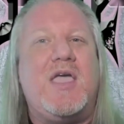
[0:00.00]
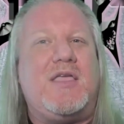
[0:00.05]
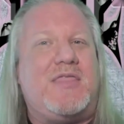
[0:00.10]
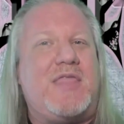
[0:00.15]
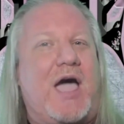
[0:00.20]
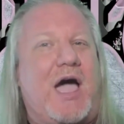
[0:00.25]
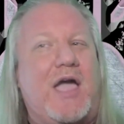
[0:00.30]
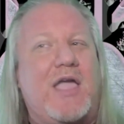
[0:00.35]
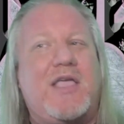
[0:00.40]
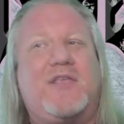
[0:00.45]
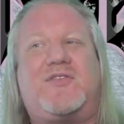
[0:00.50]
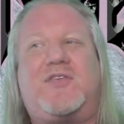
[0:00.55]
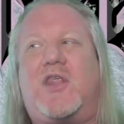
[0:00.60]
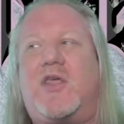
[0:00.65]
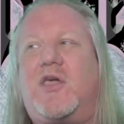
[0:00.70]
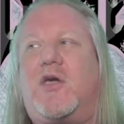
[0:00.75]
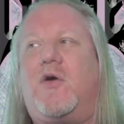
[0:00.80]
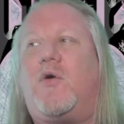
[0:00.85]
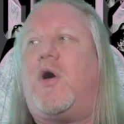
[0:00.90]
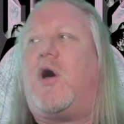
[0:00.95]
Now it's
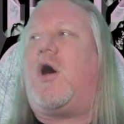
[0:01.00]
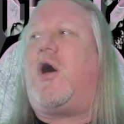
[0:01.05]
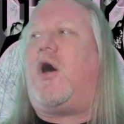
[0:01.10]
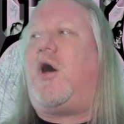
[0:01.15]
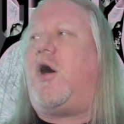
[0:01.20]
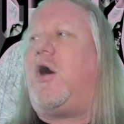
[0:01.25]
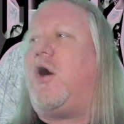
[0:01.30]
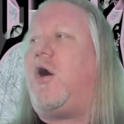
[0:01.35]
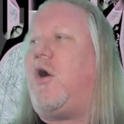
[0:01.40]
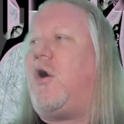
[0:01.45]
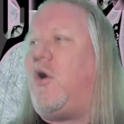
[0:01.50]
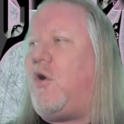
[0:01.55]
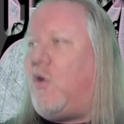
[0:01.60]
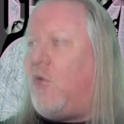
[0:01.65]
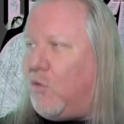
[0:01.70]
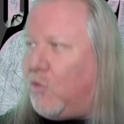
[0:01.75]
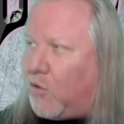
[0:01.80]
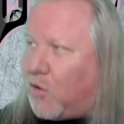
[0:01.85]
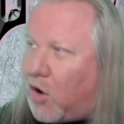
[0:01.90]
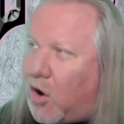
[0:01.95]
gonna go,
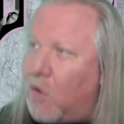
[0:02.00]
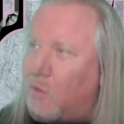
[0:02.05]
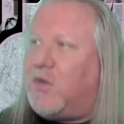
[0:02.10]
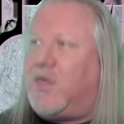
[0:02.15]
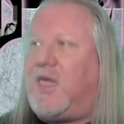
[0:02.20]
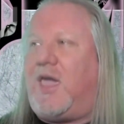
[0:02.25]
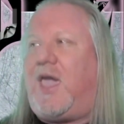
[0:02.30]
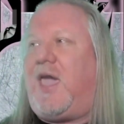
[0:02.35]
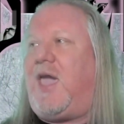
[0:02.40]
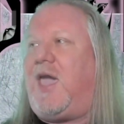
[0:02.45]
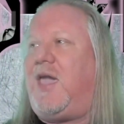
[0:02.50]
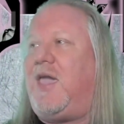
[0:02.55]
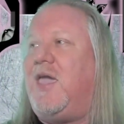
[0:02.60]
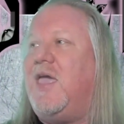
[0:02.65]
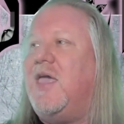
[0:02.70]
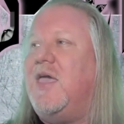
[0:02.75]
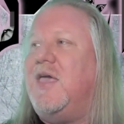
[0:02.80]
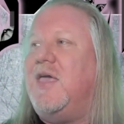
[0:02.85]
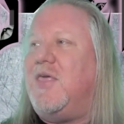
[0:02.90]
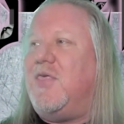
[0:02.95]
oh, okay,
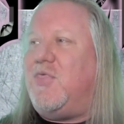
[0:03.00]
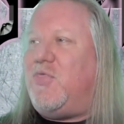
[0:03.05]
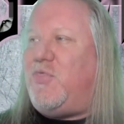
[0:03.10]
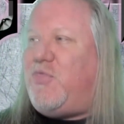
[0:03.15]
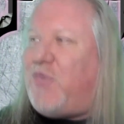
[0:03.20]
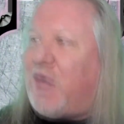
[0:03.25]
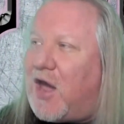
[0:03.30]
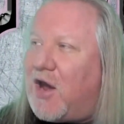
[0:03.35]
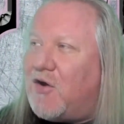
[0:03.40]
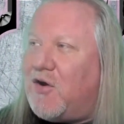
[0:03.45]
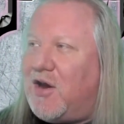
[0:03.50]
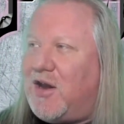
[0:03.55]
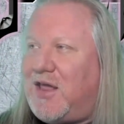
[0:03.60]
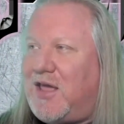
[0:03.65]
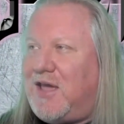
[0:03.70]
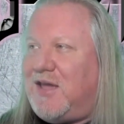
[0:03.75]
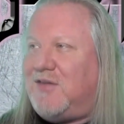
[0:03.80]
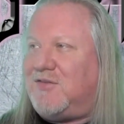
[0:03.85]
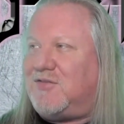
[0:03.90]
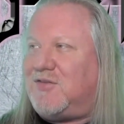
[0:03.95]
there it
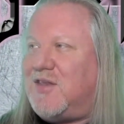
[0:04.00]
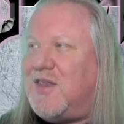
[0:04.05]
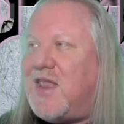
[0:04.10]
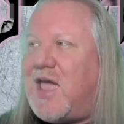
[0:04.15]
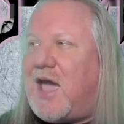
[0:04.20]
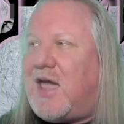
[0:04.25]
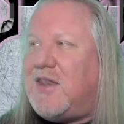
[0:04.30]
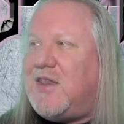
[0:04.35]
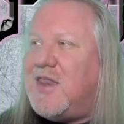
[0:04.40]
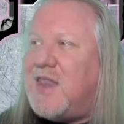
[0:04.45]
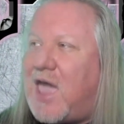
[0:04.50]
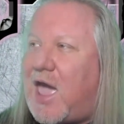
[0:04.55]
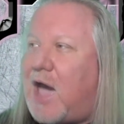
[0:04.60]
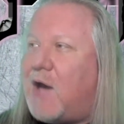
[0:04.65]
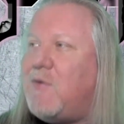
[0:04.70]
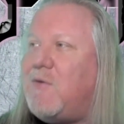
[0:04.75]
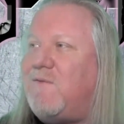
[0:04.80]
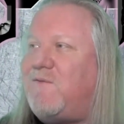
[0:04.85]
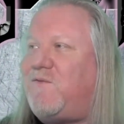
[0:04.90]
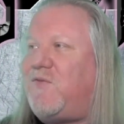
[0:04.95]
is.
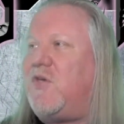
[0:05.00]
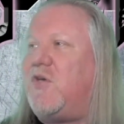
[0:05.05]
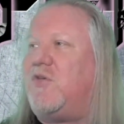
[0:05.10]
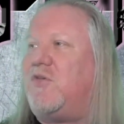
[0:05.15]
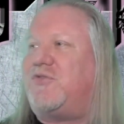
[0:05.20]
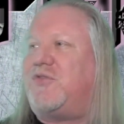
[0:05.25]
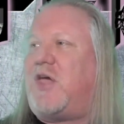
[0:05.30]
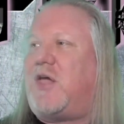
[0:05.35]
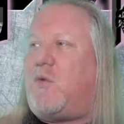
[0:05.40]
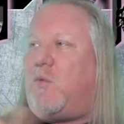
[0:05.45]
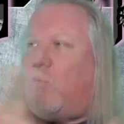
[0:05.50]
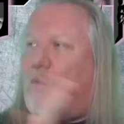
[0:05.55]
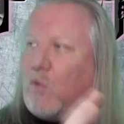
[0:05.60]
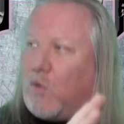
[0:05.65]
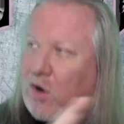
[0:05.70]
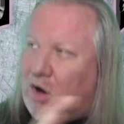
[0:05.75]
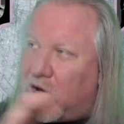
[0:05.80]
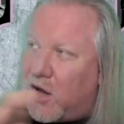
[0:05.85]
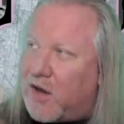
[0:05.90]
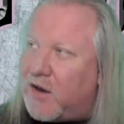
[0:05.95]
Now it feels like
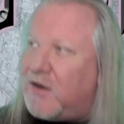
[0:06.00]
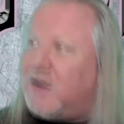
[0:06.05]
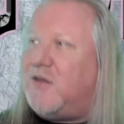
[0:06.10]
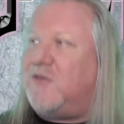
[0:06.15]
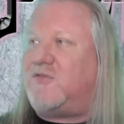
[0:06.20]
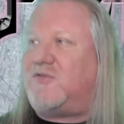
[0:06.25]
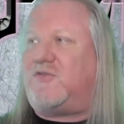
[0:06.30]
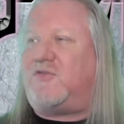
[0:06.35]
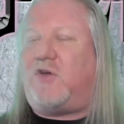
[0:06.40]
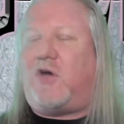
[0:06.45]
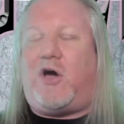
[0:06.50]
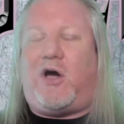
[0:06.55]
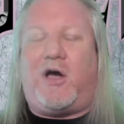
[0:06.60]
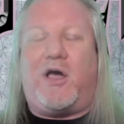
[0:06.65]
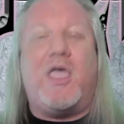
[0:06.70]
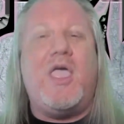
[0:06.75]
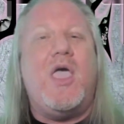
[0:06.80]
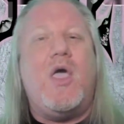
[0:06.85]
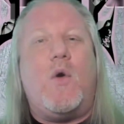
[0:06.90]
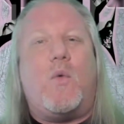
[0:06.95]
one
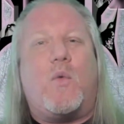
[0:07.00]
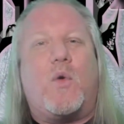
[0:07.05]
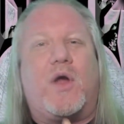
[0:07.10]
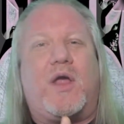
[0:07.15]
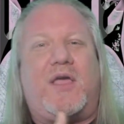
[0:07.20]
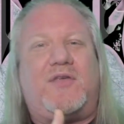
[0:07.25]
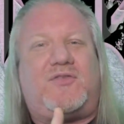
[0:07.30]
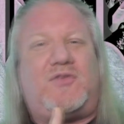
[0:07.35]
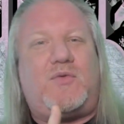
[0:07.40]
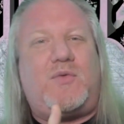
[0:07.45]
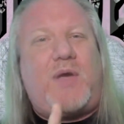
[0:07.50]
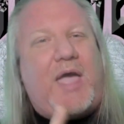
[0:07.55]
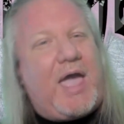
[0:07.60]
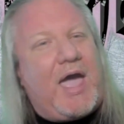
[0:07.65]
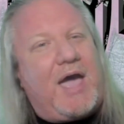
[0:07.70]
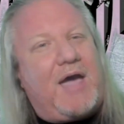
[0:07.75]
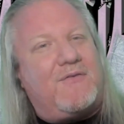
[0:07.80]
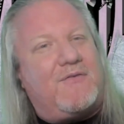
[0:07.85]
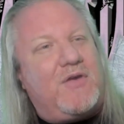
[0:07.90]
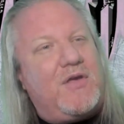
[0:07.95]
song. Whereas you
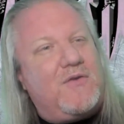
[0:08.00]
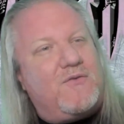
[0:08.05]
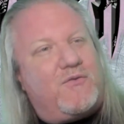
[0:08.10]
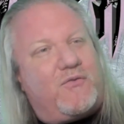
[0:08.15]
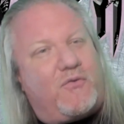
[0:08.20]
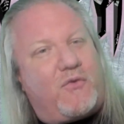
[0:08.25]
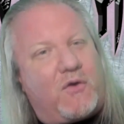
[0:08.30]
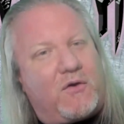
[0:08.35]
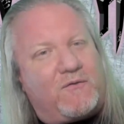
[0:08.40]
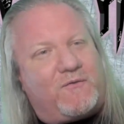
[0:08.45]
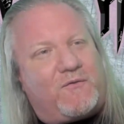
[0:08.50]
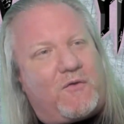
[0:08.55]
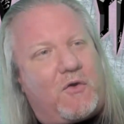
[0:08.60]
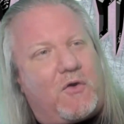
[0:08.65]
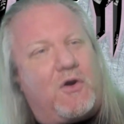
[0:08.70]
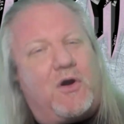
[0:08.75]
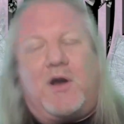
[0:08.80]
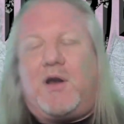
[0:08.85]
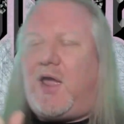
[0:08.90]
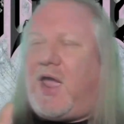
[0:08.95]
have
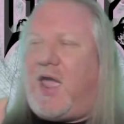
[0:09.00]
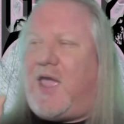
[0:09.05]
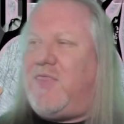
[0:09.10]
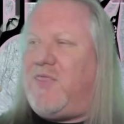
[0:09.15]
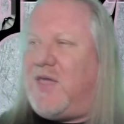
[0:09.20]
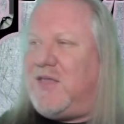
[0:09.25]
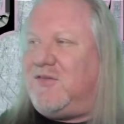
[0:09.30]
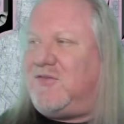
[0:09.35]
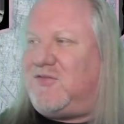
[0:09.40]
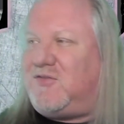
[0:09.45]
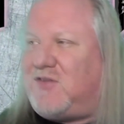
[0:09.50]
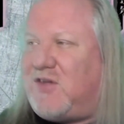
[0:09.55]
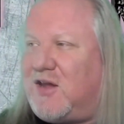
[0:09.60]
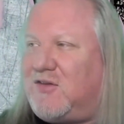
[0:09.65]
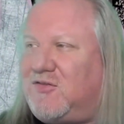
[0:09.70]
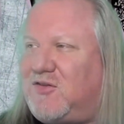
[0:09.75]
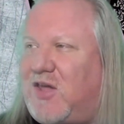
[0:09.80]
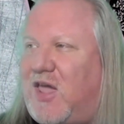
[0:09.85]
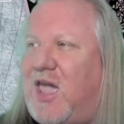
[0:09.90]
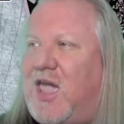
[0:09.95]
4/4 and then
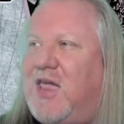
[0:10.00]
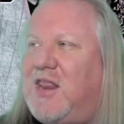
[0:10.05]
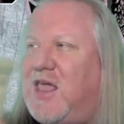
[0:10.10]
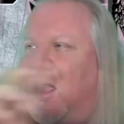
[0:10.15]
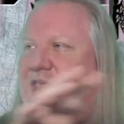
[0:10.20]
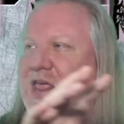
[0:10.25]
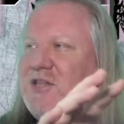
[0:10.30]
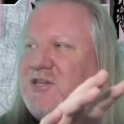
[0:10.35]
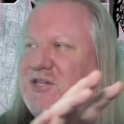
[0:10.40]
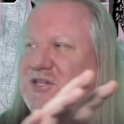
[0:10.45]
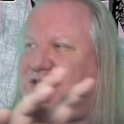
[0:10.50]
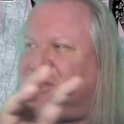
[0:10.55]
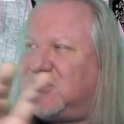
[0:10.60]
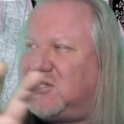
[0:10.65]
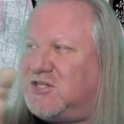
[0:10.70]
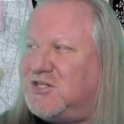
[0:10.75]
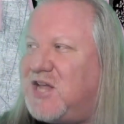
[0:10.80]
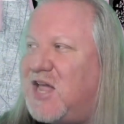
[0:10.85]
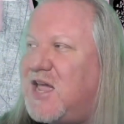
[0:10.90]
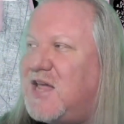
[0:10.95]
6/8, and it just
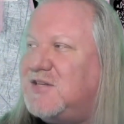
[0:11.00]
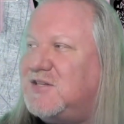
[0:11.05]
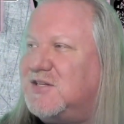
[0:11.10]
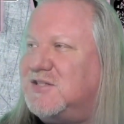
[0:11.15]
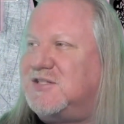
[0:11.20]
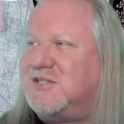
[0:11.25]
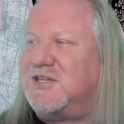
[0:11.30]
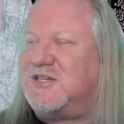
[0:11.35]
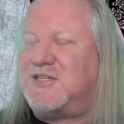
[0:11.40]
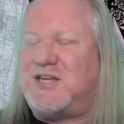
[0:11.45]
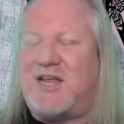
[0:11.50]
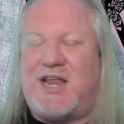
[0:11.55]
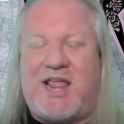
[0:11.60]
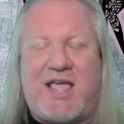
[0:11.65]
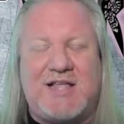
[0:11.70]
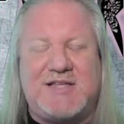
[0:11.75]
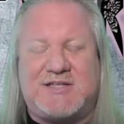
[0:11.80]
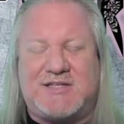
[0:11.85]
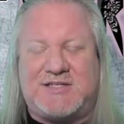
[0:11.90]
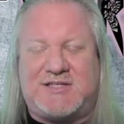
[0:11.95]
stays in 6/8 and
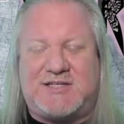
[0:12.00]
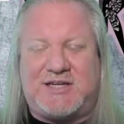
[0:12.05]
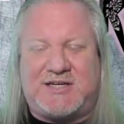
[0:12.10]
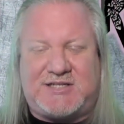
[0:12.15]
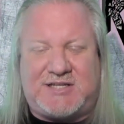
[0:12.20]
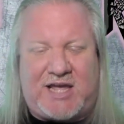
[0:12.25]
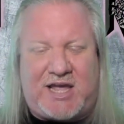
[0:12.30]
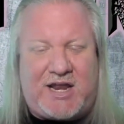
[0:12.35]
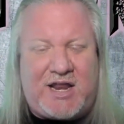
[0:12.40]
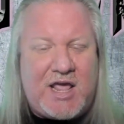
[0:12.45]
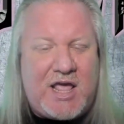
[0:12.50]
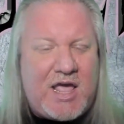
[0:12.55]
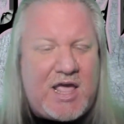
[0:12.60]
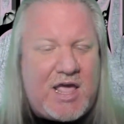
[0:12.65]
ends in 6/8.